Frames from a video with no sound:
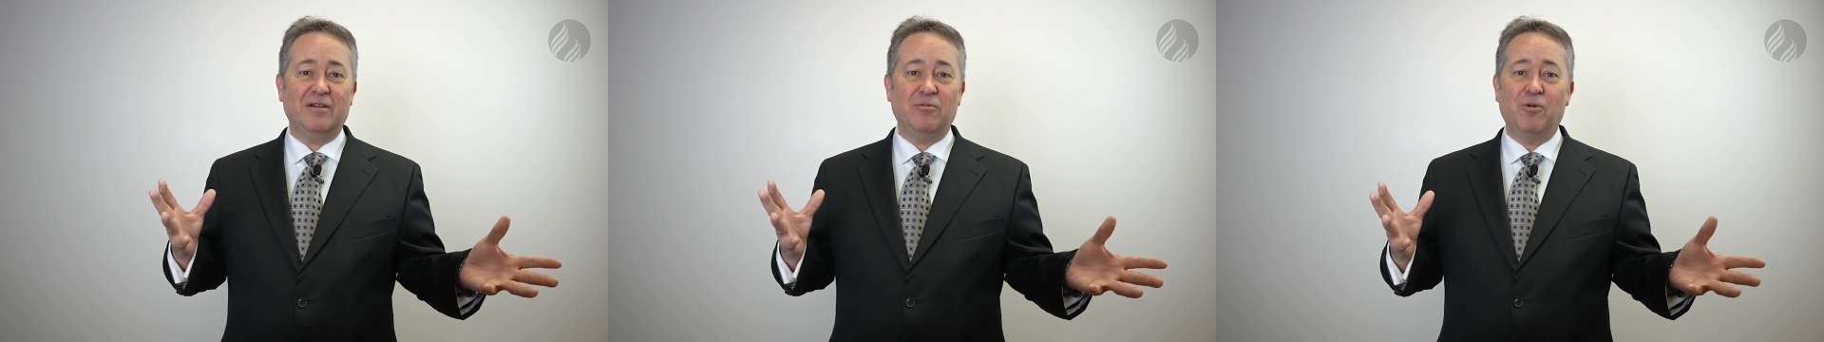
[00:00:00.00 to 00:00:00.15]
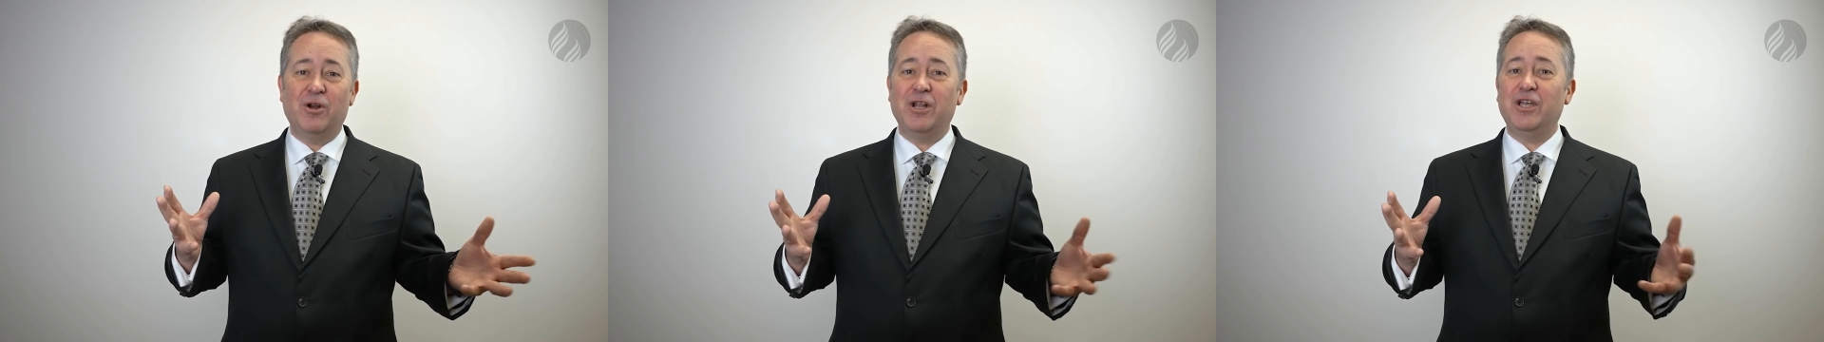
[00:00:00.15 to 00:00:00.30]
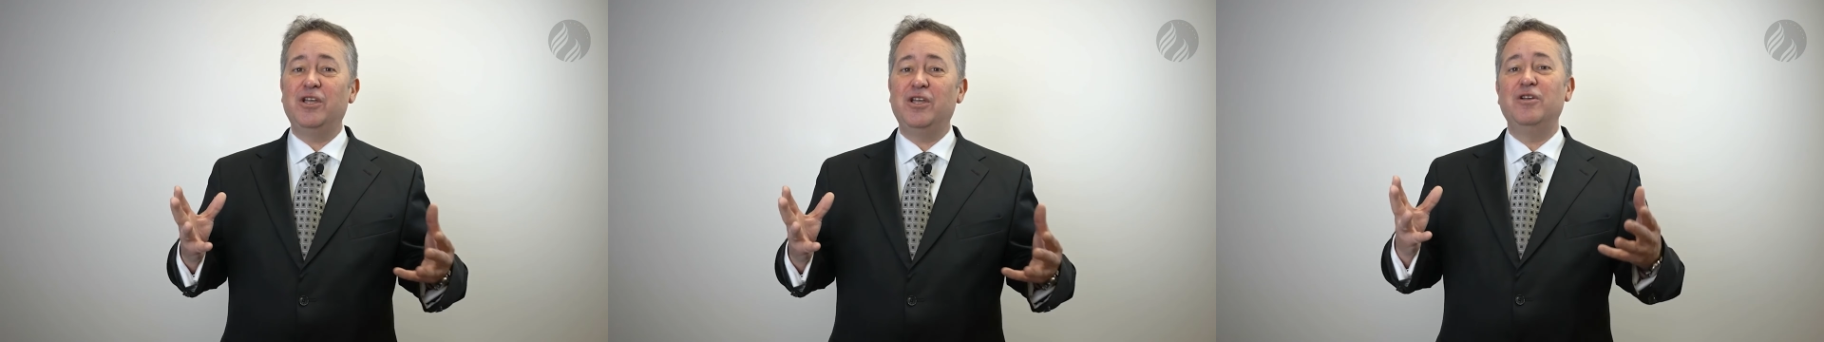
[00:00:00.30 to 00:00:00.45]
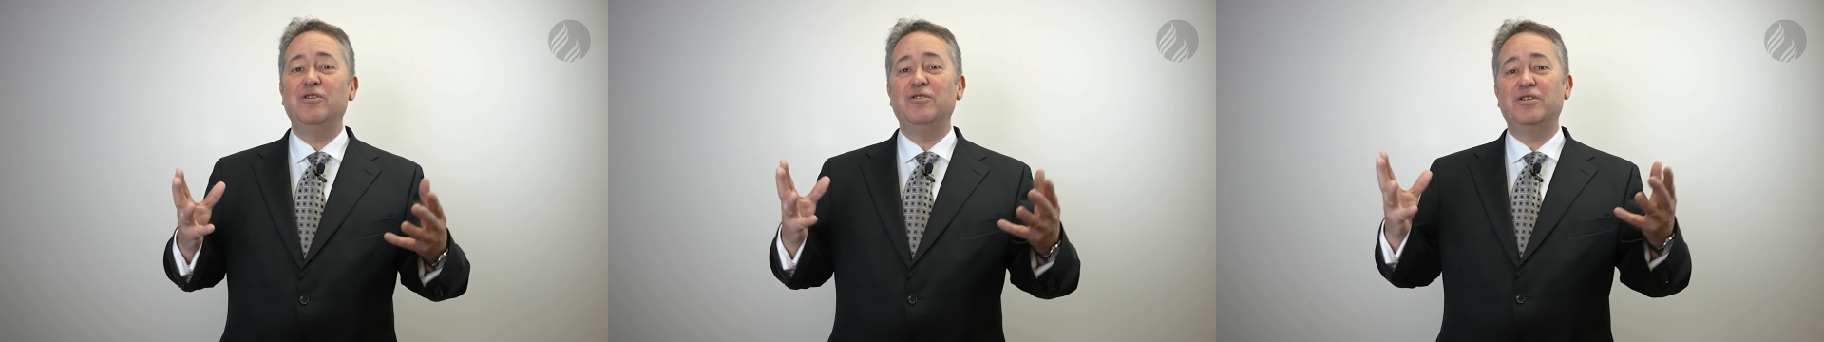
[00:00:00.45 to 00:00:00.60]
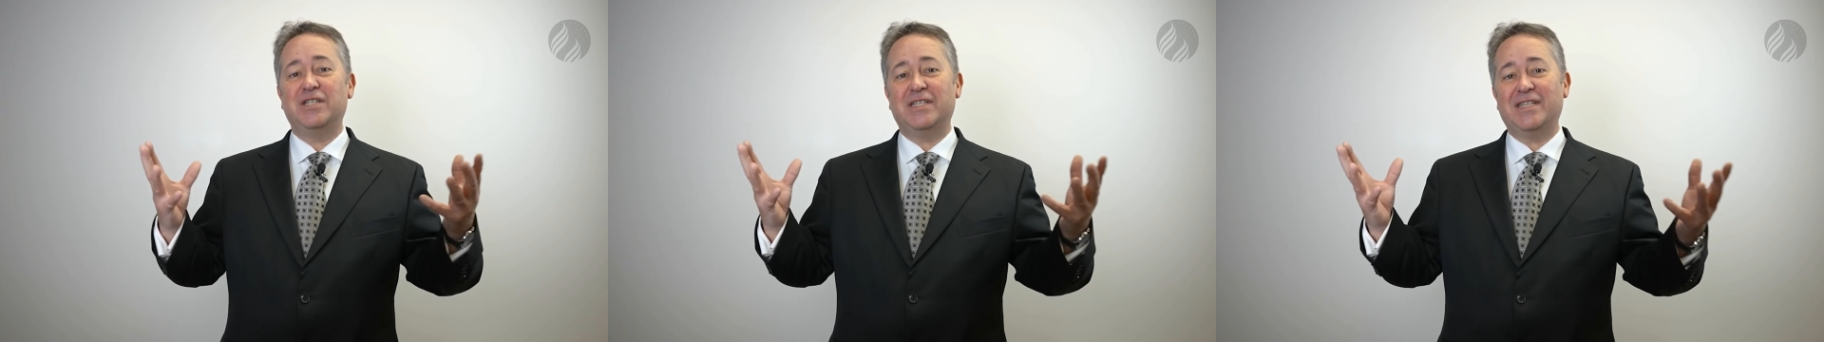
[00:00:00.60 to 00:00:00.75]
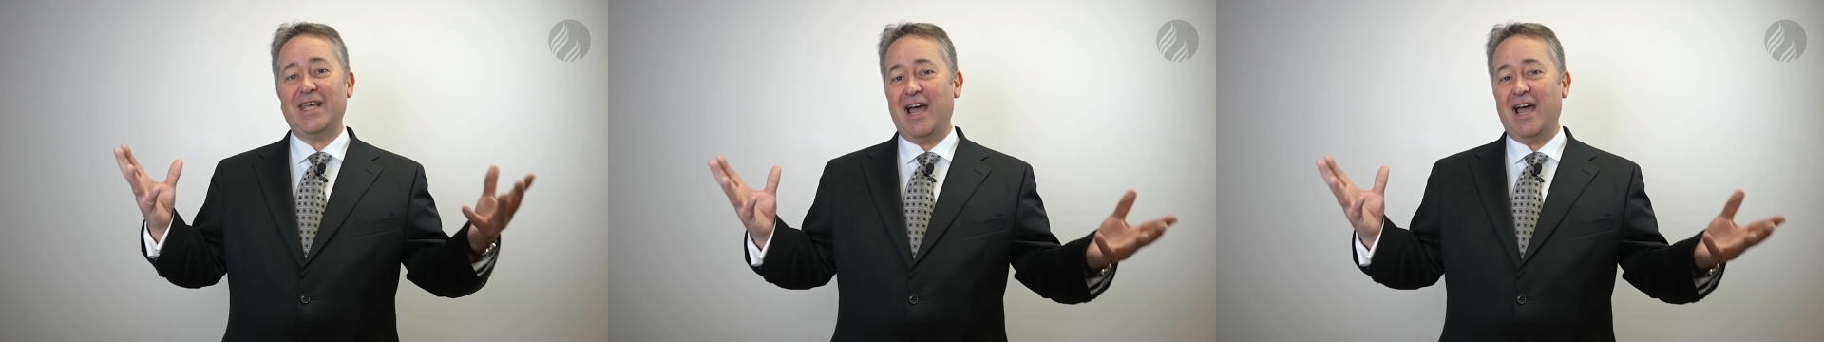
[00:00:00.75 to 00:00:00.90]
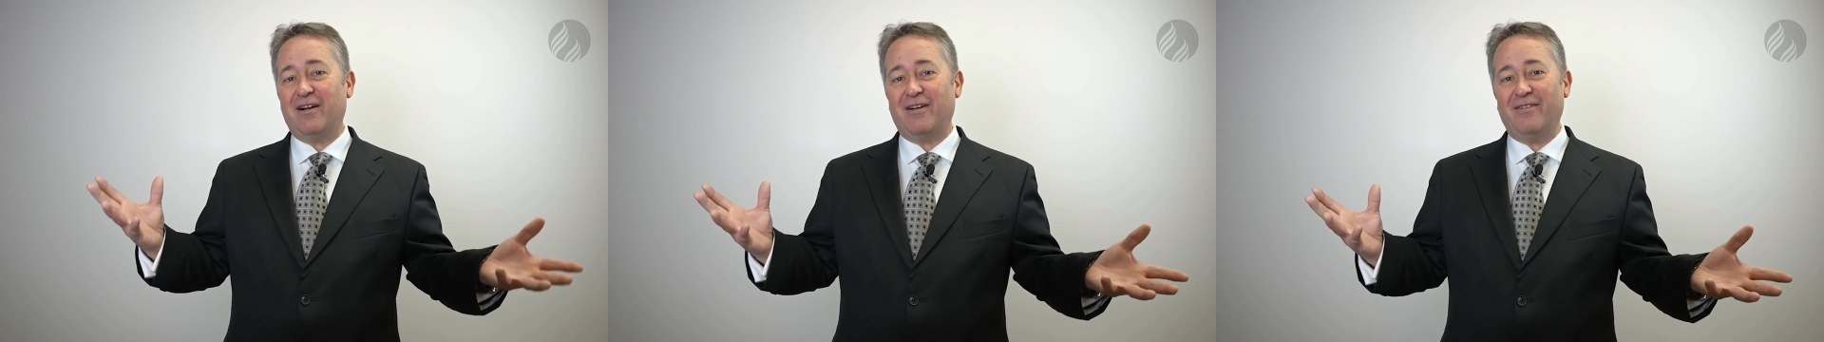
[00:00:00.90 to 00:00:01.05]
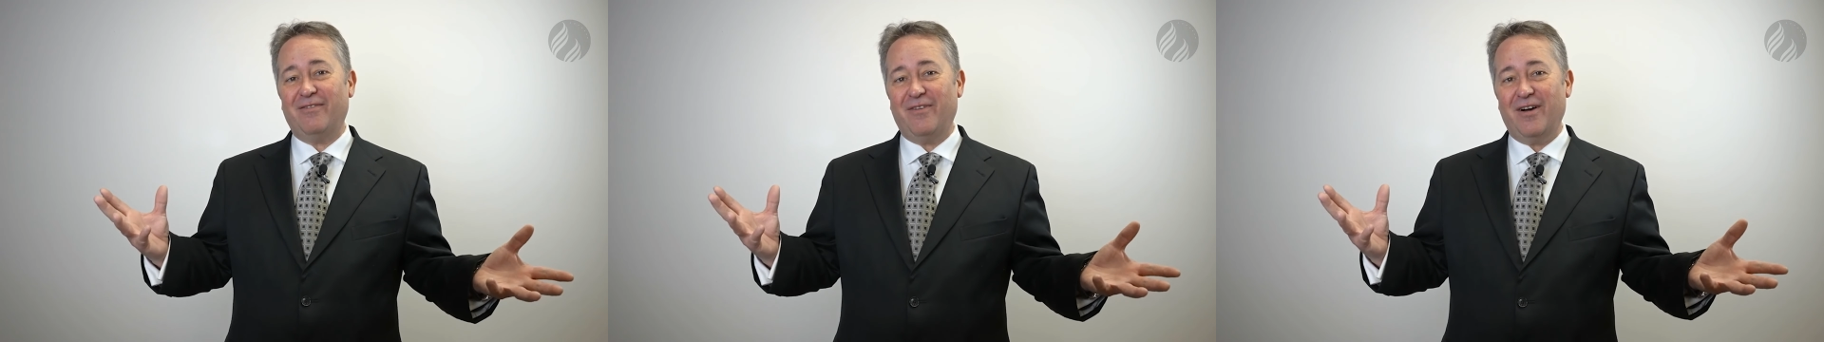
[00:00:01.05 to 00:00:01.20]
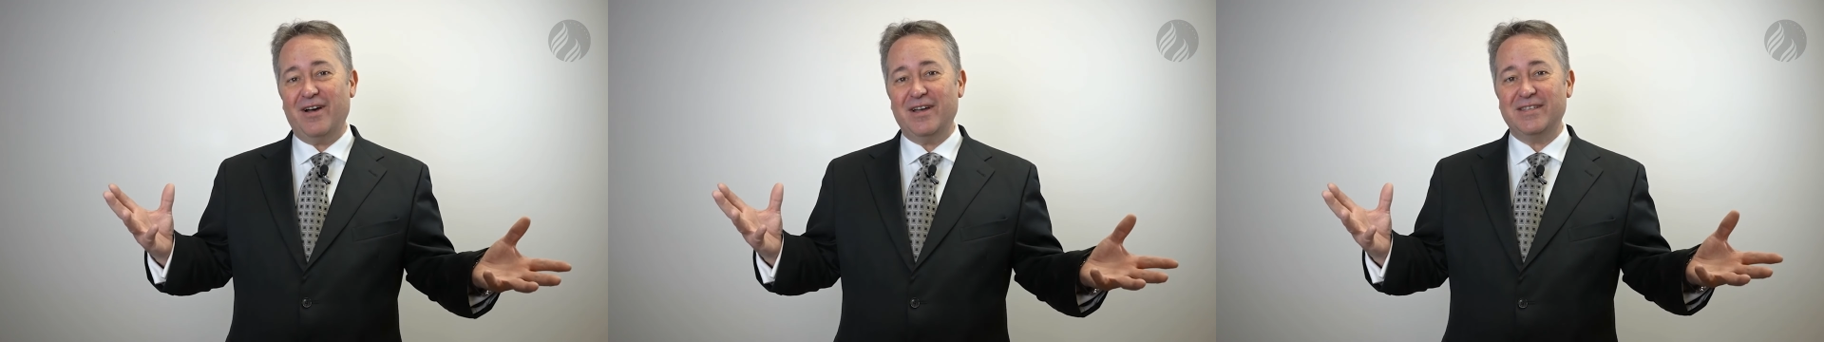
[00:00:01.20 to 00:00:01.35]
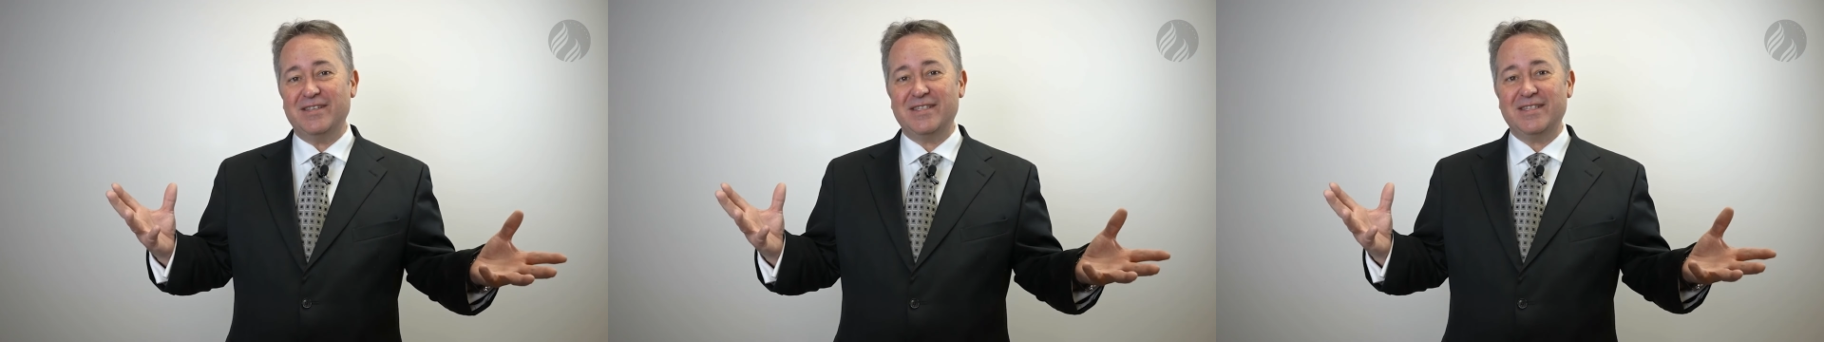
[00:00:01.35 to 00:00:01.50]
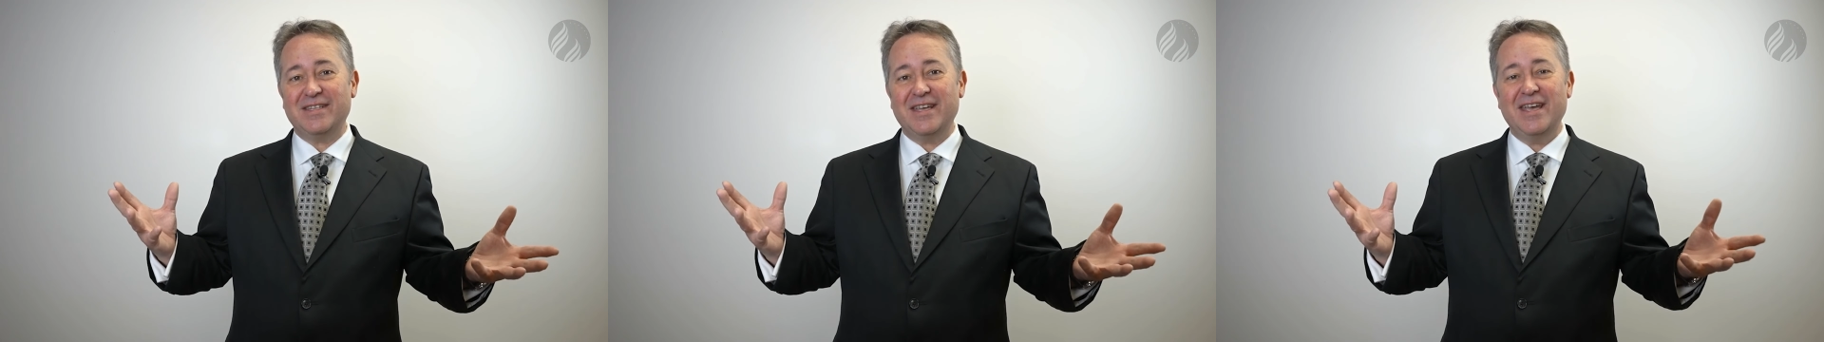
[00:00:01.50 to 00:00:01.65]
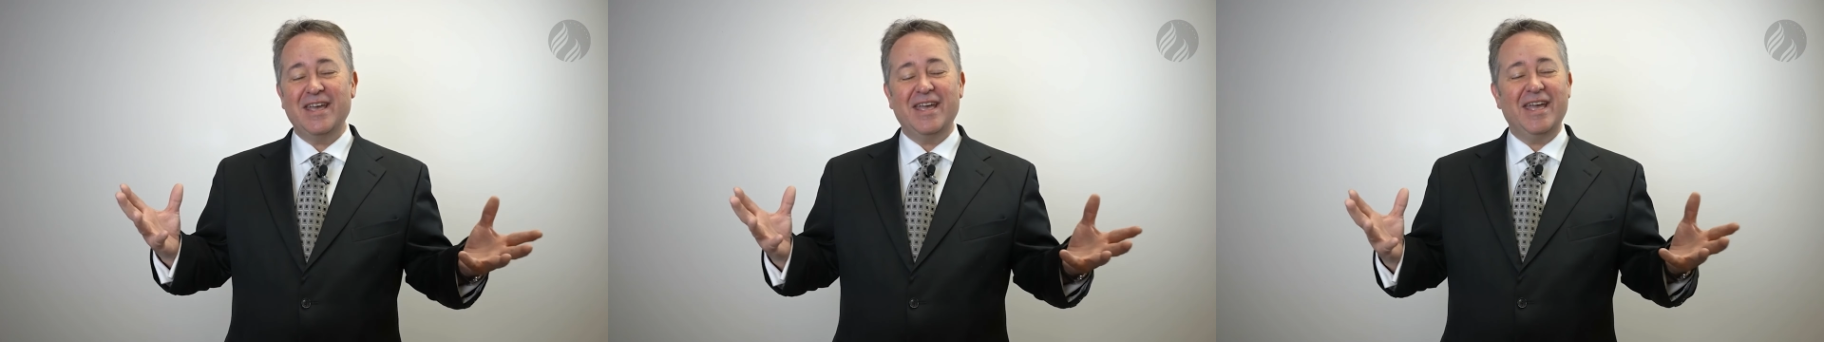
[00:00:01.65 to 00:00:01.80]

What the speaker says: What a huge sacrifice.